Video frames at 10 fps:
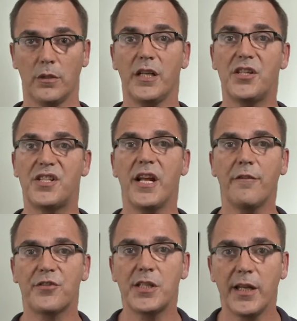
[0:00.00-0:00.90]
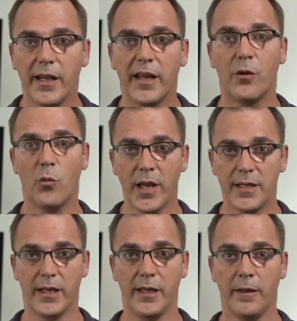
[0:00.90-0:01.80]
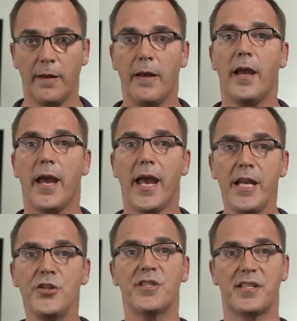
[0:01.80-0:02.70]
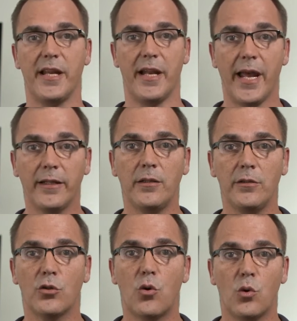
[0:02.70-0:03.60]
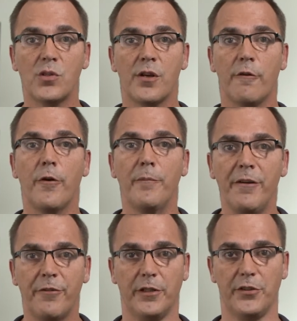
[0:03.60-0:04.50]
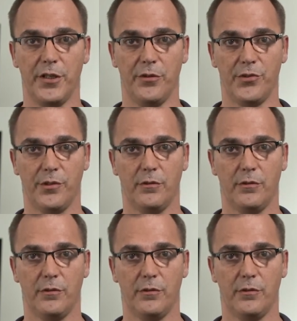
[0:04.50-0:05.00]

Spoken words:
instead of sitting and waiting, agents can handle calls from different queues.